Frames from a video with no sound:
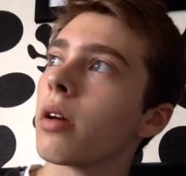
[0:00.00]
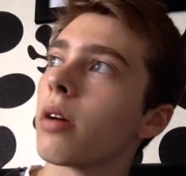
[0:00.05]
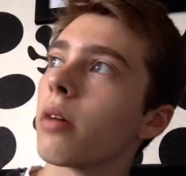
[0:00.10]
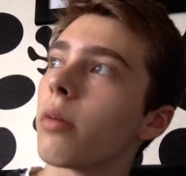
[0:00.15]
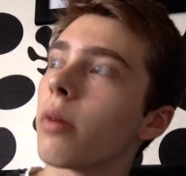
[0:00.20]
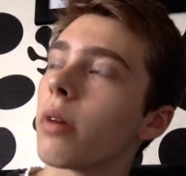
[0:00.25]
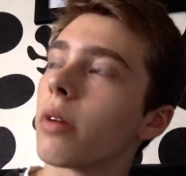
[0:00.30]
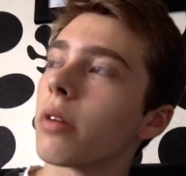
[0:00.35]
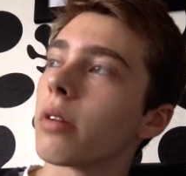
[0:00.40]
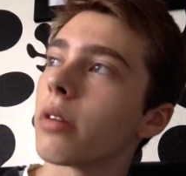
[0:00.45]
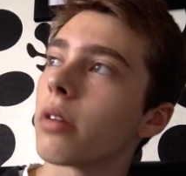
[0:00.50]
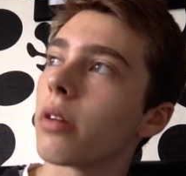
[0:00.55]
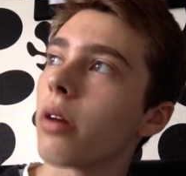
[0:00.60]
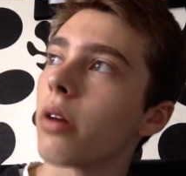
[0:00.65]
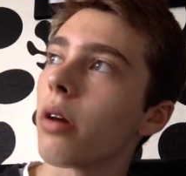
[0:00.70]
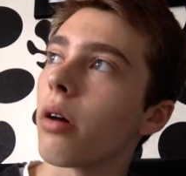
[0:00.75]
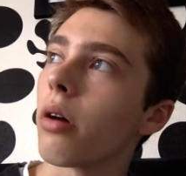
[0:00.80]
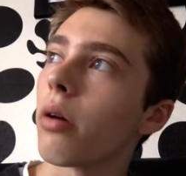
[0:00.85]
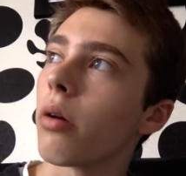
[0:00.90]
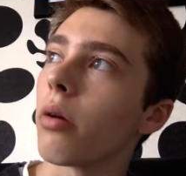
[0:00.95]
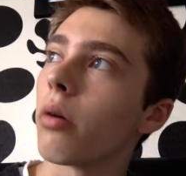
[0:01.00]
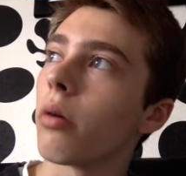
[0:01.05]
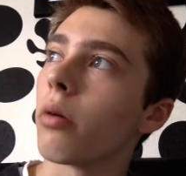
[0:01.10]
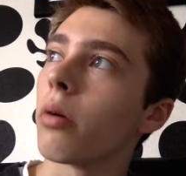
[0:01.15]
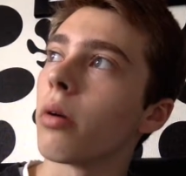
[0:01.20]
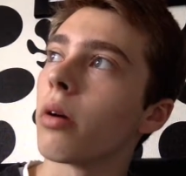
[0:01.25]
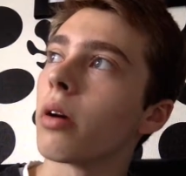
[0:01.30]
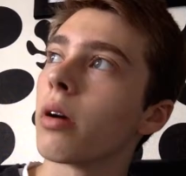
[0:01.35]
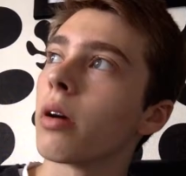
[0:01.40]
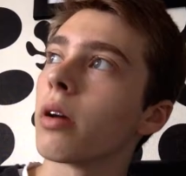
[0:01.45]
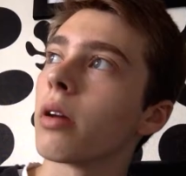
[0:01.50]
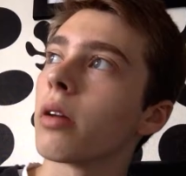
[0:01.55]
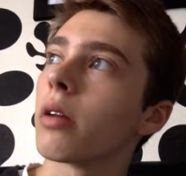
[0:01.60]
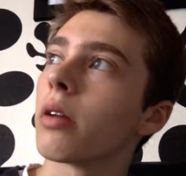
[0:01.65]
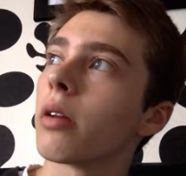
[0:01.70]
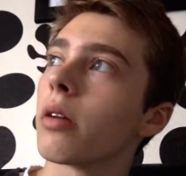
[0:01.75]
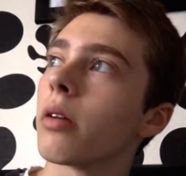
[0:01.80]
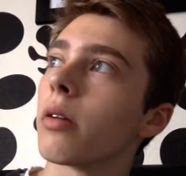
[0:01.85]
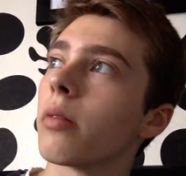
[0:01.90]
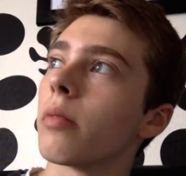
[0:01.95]
where to go,
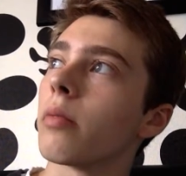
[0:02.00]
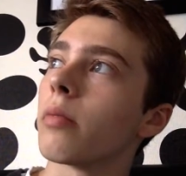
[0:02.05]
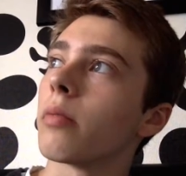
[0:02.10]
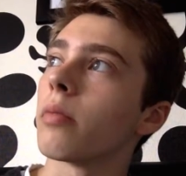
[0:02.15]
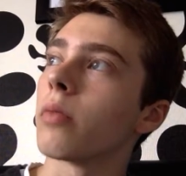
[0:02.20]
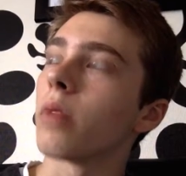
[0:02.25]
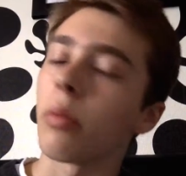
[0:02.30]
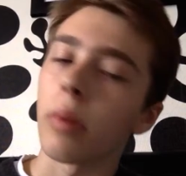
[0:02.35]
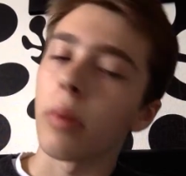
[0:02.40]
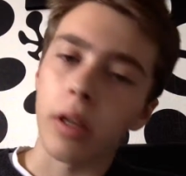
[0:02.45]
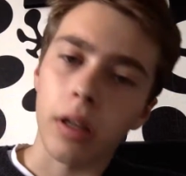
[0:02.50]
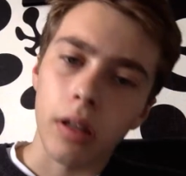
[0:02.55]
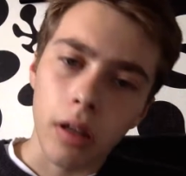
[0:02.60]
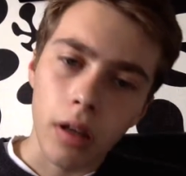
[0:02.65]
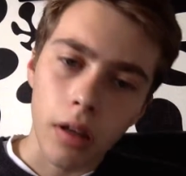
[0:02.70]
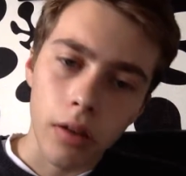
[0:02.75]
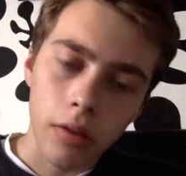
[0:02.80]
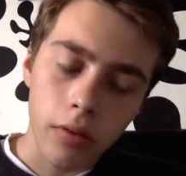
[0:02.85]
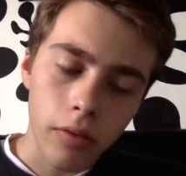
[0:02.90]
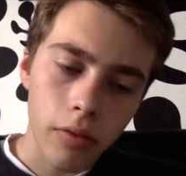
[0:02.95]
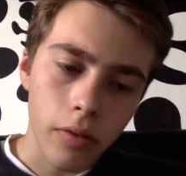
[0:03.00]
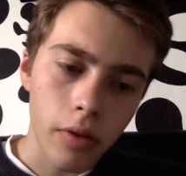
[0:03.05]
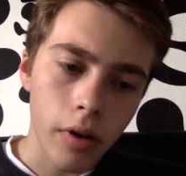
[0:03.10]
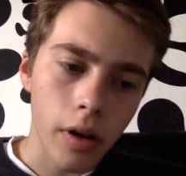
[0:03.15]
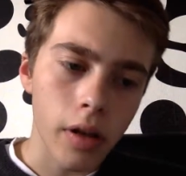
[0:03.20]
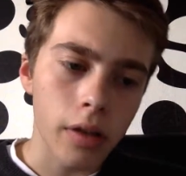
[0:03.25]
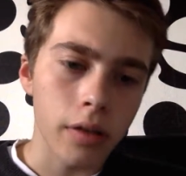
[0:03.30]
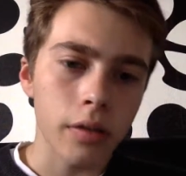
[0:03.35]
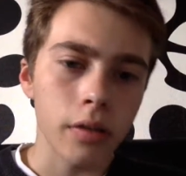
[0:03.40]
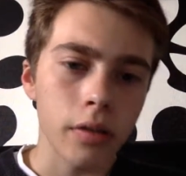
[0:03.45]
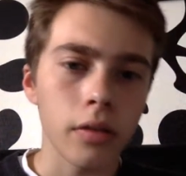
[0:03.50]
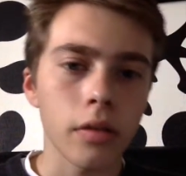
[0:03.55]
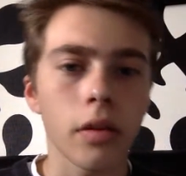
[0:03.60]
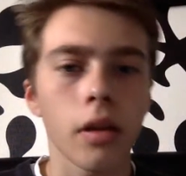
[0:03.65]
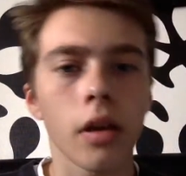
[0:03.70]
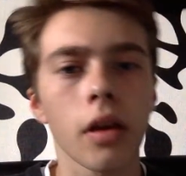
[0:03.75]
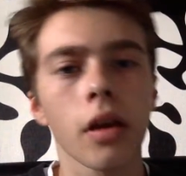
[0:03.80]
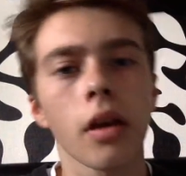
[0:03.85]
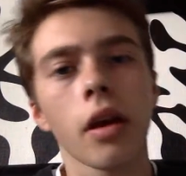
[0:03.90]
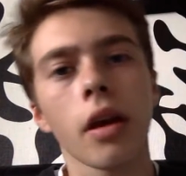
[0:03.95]
not making any friends,
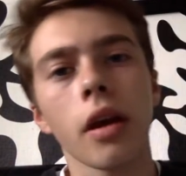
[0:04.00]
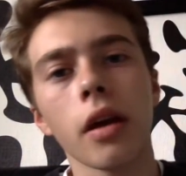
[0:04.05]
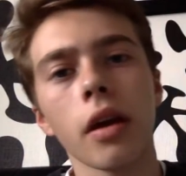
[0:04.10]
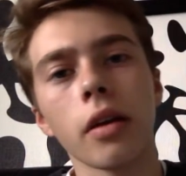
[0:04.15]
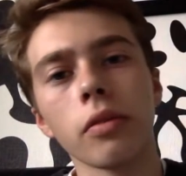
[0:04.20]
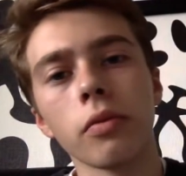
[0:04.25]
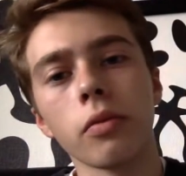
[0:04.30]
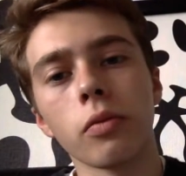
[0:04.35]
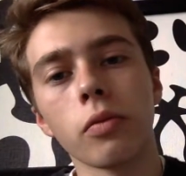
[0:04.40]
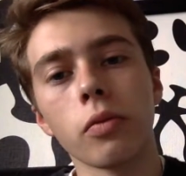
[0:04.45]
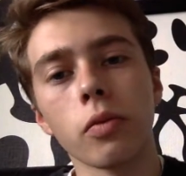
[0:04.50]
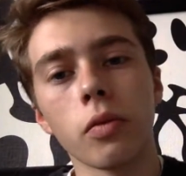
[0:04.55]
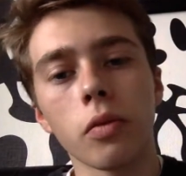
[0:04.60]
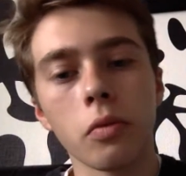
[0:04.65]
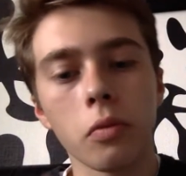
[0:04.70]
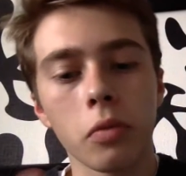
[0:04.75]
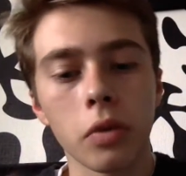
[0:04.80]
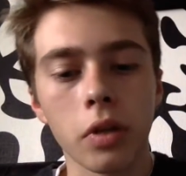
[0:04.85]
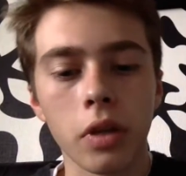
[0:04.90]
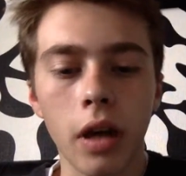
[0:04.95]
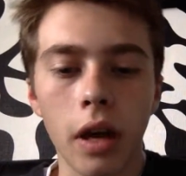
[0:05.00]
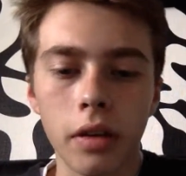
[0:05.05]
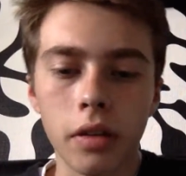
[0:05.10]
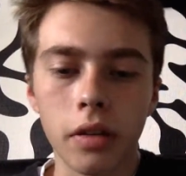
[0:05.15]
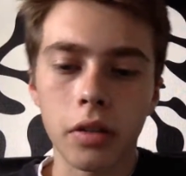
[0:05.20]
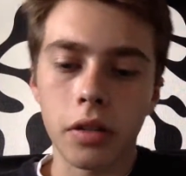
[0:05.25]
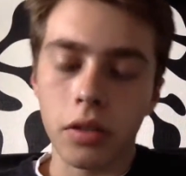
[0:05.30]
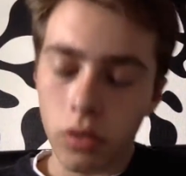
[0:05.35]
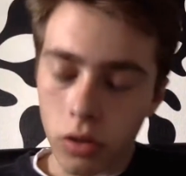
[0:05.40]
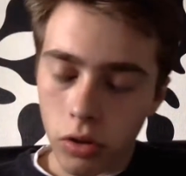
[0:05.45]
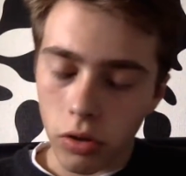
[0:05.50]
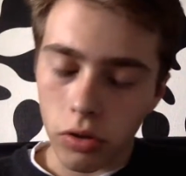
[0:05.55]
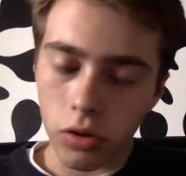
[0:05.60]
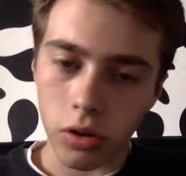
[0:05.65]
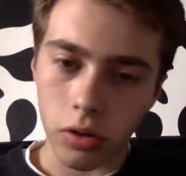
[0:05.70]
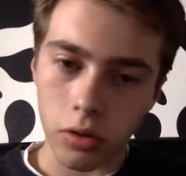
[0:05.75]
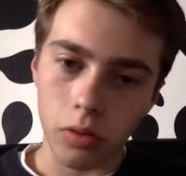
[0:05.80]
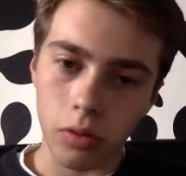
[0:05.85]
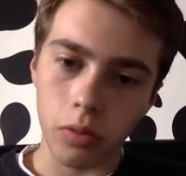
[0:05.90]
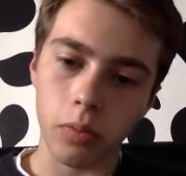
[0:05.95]
and we had a
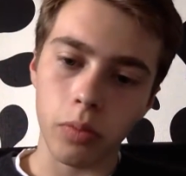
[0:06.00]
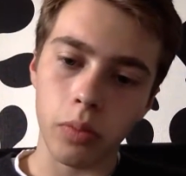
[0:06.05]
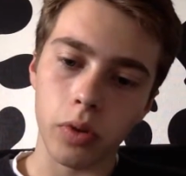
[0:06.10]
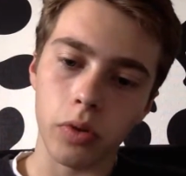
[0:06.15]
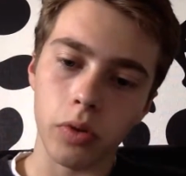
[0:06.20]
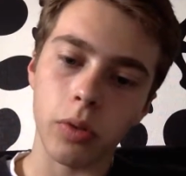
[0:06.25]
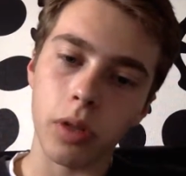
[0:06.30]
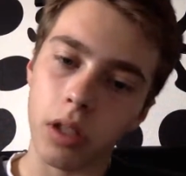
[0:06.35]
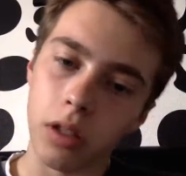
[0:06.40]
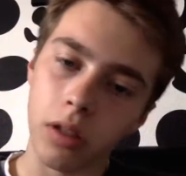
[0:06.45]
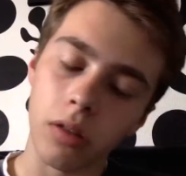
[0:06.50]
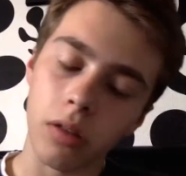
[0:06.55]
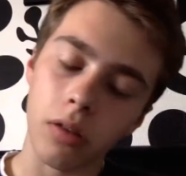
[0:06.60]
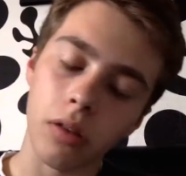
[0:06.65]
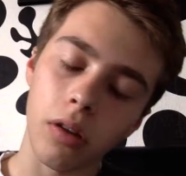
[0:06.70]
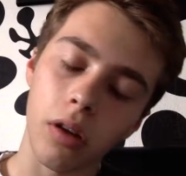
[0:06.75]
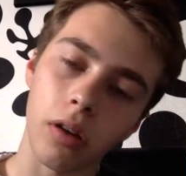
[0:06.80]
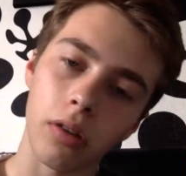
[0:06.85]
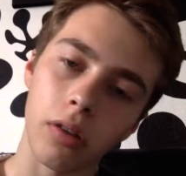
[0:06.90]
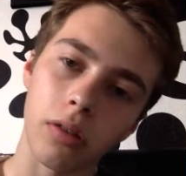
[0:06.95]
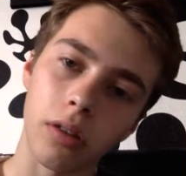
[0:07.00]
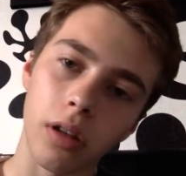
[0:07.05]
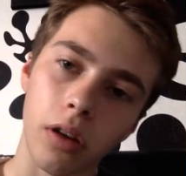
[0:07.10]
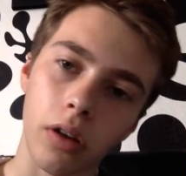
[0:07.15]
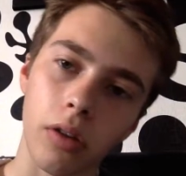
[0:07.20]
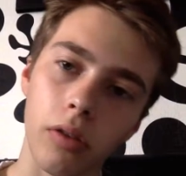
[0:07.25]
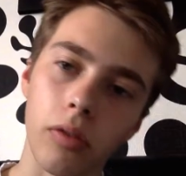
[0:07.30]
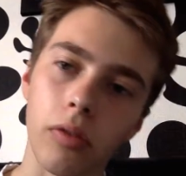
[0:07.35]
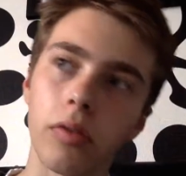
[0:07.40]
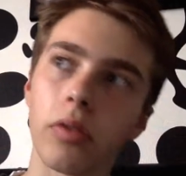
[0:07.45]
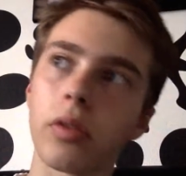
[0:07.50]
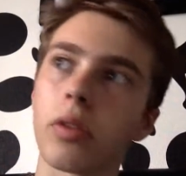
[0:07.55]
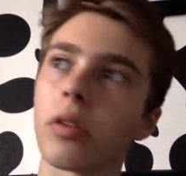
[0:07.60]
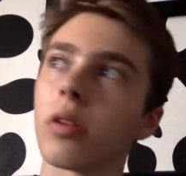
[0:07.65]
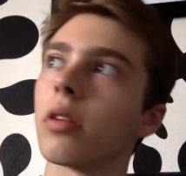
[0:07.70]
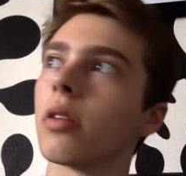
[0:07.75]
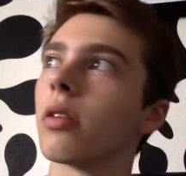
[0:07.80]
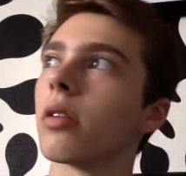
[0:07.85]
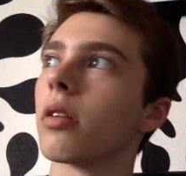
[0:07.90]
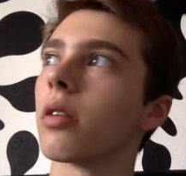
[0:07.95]
discussion between ourselves
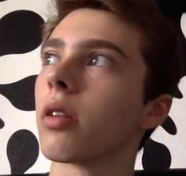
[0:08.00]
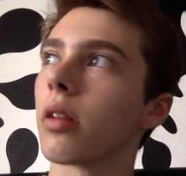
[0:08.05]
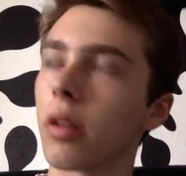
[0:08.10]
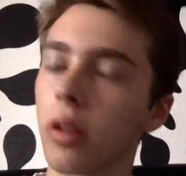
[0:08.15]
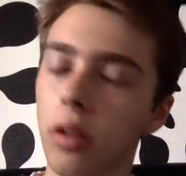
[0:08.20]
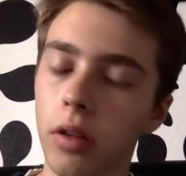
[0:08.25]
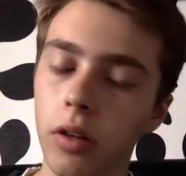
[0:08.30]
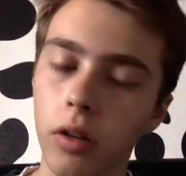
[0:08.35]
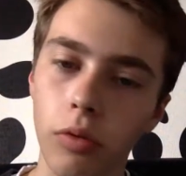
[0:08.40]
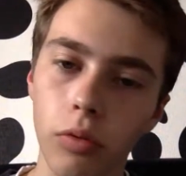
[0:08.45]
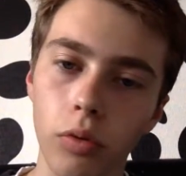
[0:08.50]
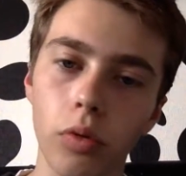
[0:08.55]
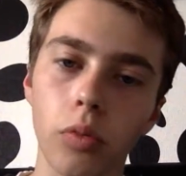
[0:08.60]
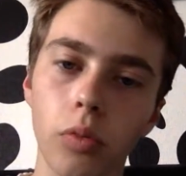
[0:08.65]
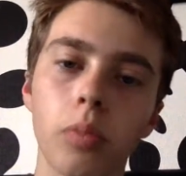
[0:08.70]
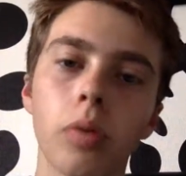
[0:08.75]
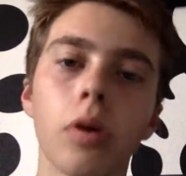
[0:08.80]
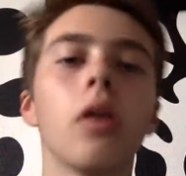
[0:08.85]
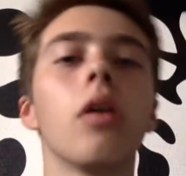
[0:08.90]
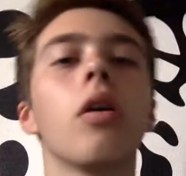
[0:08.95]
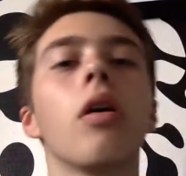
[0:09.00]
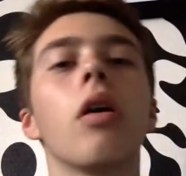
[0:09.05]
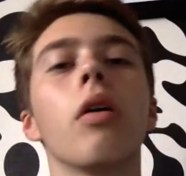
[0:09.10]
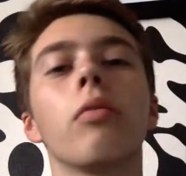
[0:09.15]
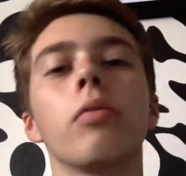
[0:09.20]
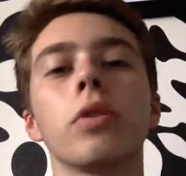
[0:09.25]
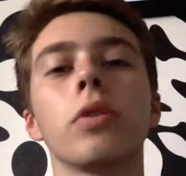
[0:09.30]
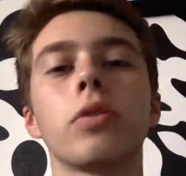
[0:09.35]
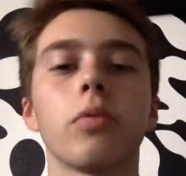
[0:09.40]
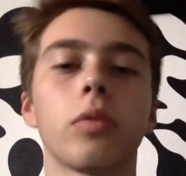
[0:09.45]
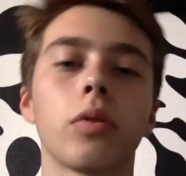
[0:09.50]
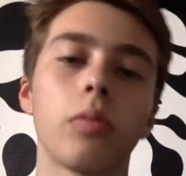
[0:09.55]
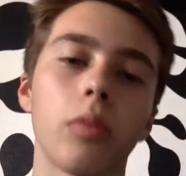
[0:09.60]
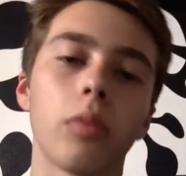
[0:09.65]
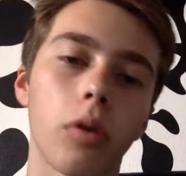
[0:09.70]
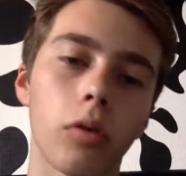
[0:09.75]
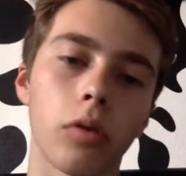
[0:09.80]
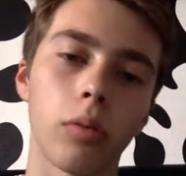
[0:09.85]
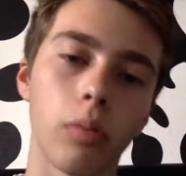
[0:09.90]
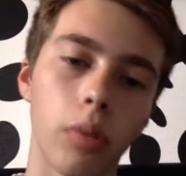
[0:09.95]
in a group of which were the
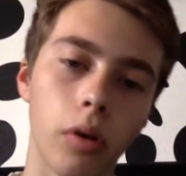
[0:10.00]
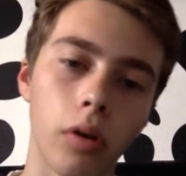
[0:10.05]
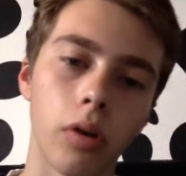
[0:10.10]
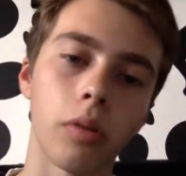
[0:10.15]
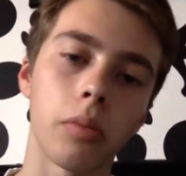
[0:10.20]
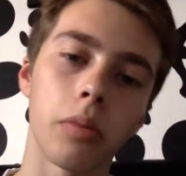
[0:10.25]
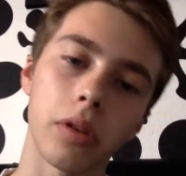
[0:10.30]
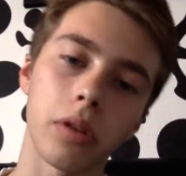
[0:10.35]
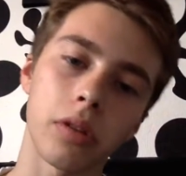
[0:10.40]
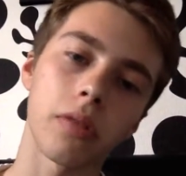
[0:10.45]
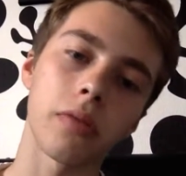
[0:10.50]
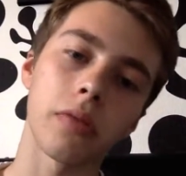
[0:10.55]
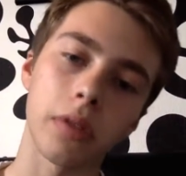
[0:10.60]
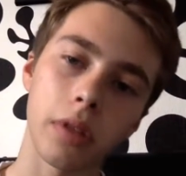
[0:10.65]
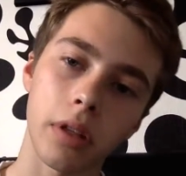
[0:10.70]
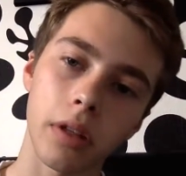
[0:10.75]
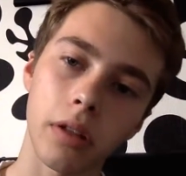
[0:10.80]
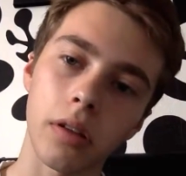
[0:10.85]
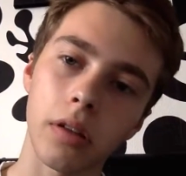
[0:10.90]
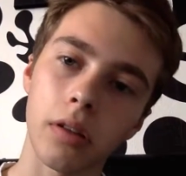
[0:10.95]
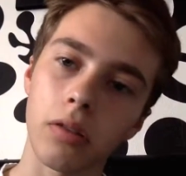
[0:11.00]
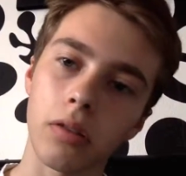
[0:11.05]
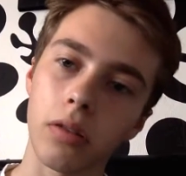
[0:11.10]
most important bits to facilitate.